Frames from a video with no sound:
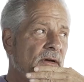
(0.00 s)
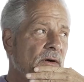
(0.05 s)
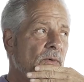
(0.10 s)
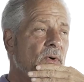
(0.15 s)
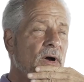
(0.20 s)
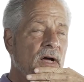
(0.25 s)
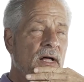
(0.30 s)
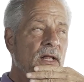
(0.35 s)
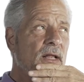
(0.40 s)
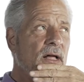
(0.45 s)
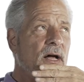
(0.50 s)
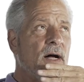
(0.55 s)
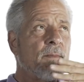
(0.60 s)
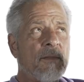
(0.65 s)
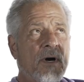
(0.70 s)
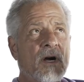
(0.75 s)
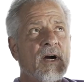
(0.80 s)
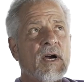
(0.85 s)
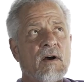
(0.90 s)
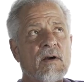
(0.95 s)
Well,
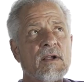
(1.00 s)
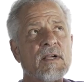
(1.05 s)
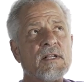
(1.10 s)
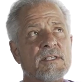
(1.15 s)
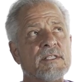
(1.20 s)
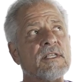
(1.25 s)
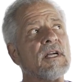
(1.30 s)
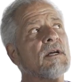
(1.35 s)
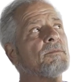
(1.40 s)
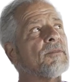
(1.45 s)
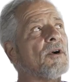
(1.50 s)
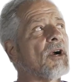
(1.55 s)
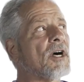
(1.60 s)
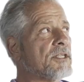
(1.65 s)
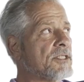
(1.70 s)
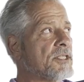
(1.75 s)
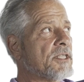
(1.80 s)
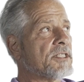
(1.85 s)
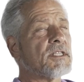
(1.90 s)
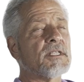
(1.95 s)
among our hillside
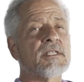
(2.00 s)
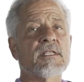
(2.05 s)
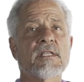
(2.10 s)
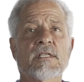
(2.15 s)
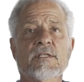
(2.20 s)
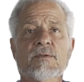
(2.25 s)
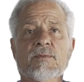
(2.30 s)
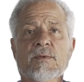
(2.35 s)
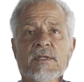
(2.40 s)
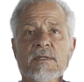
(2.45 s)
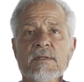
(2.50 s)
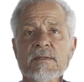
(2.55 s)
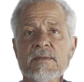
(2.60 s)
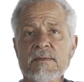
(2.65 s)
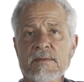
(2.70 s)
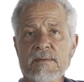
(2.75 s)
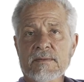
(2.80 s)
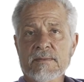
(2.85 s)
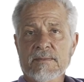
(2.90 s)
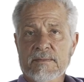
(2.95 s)
projects, it's this one.
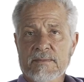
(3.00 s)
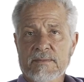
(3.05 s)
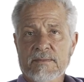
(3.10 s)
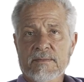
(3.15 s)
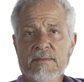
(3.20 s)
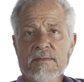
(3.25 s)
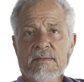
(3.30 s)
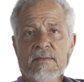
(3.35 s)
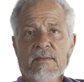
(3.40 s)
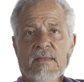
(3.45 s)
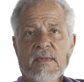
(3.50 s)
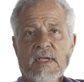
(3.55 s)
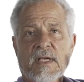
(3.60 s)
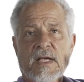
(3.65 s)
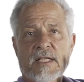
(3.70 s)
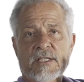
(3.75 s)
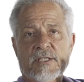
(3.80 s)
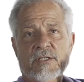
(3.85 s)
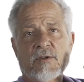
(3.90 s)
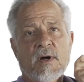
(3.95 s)

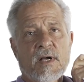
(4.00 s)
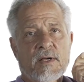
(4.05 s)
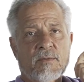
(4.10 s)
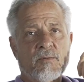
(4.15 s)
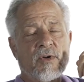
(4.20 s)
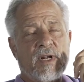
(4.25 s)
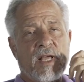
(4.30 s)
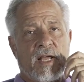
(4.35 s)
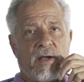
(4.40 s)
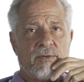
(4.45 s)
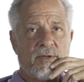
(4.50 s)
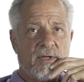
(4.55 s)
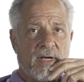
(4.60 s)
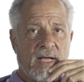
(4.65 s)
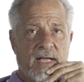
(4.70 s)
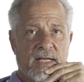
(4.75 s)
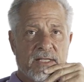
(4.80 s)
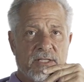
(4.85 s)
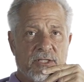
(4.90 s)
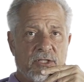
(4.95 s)
And so I would have to
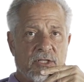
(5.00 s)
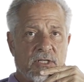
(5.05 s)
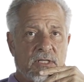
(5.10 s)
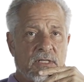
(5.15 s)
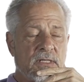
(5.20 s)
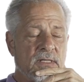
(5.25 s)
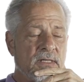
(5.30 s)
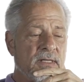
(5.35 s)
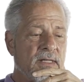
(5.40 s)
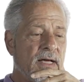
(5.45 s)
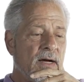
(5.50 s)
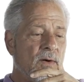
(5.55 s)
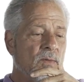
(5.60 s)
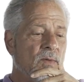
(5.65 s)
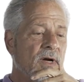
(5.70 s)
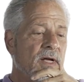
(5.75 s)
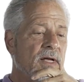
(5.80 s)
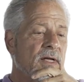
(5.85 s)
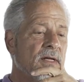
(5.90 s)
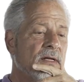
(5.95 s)
answer that
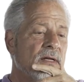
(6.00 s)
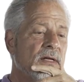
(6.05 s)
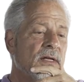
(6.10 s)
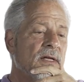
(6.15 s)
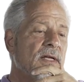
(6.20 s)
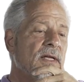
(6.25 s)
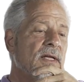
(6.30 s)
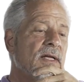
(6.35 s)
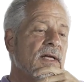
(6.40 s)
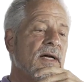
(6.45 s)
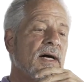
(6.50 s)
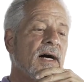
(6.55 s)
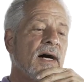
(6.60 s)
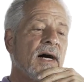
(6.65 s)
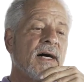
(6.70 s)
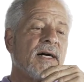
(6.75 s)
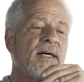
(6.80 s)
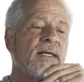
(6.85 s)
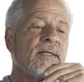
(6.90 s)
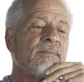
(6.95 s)
way.
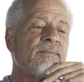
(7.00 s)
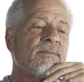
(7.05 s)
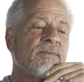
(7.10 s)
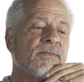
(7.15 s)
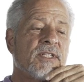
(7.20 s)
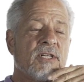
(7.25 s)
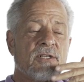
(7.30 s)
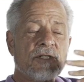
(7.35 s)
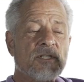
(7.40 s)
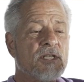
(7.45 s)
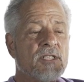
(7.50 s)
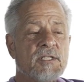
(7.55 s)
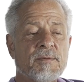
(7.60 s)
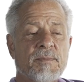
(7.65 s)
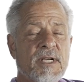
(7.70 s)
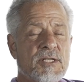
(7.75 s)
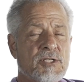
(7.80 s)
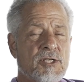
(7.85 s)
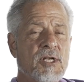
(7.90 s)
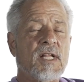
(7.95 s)
They're just
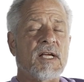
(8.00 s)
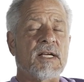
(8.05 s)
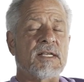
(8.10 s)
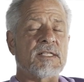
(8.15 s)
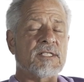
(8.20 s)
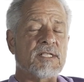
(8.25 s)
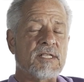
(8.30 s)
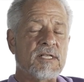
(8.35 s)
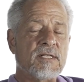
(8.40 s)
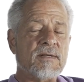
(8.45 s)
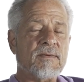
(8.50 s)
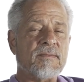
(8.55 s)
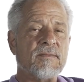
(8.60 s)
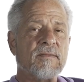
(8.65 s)
specialized.